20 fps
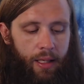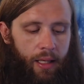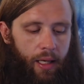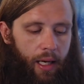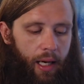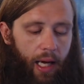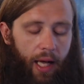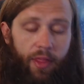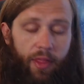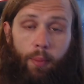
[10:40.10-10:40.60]

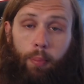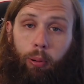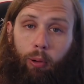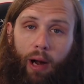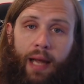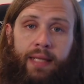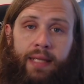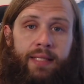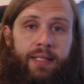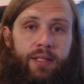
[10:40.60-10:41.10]
Uh, the
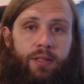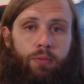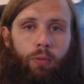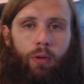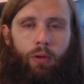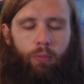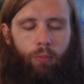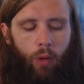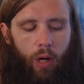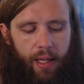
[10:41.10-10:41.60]
price, well,
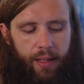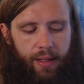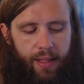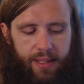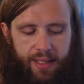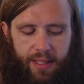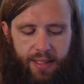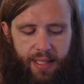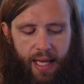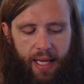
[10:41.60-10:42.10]
one, this
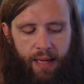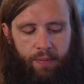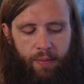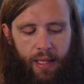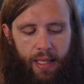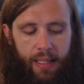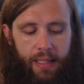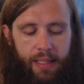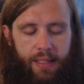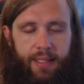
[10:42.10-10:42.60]
is a
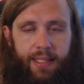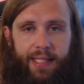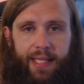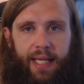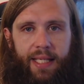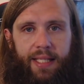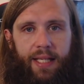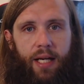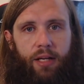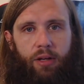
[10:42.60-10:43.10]

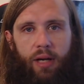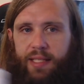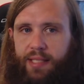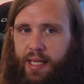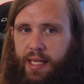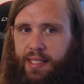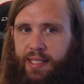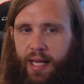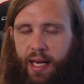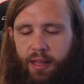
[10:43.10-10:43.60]
600, as I
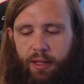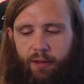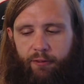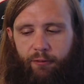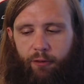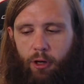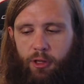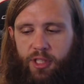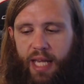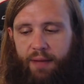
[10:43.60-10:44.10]
said in the
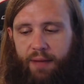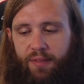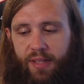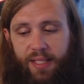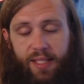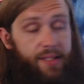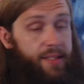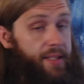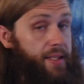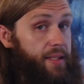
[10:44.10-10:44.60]
first half,
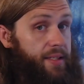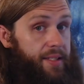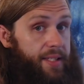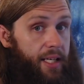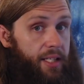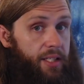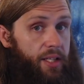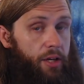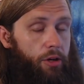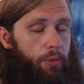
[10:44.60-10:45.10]
this is
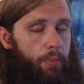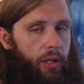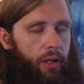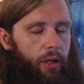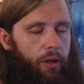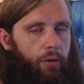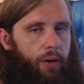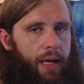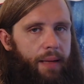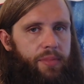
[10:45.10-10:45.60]
600
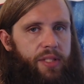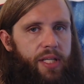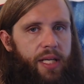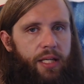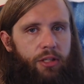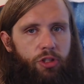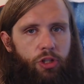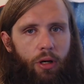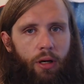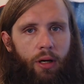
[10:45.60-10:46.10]
milligram
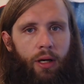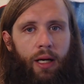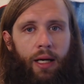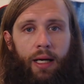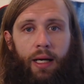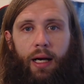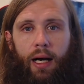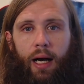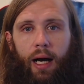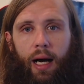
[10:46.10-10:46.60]
tincture
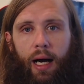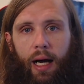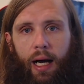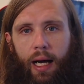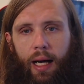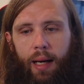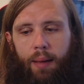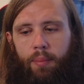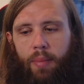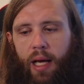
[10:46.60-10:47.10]

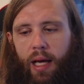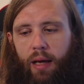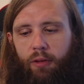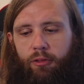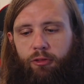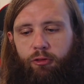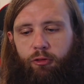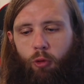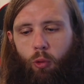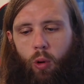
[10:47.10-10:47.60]
um,
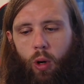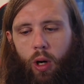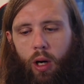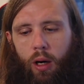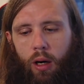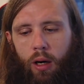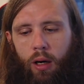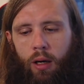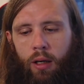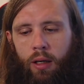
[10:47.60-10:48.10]

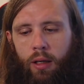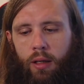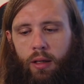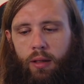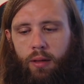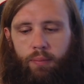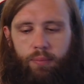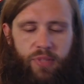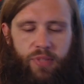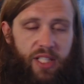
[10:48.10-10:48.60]
for
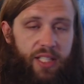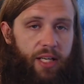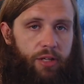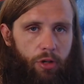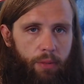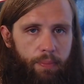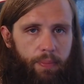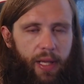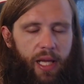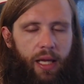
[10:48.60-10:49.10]

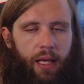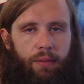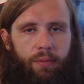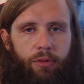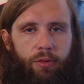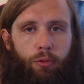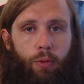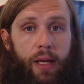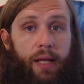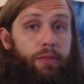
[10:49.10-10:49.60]
600 being
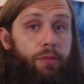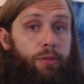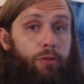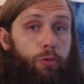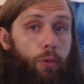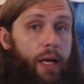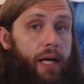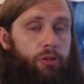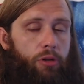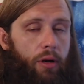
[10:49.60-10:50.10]
three,
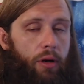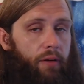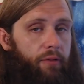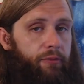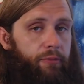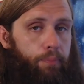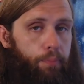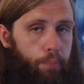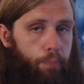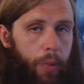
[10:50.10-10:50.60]
300 of
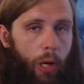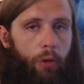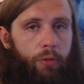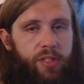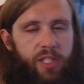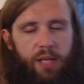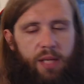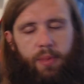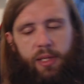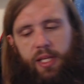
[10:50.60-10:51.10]
both
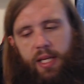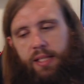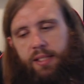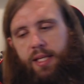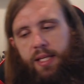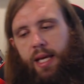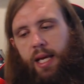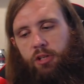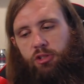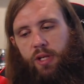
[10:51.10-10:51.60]
CBD and
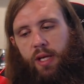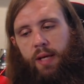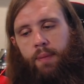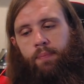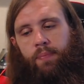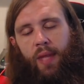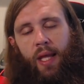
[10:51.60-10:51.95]
THC,